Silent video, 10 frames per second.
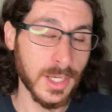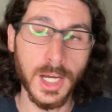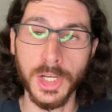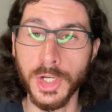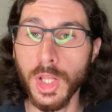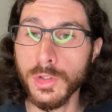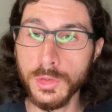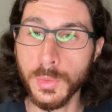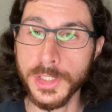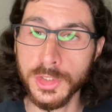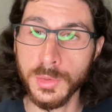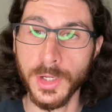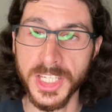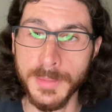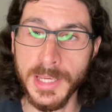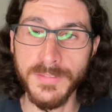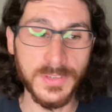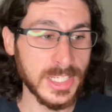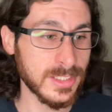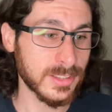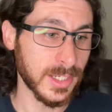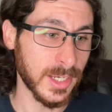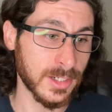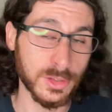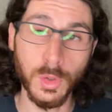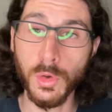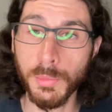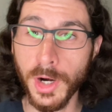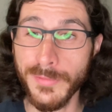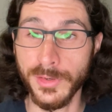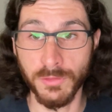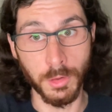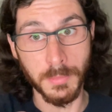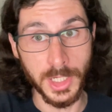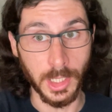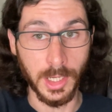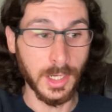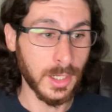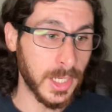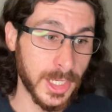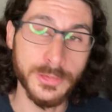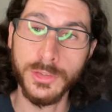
$1.22 on eBay fees, and a total profit for me is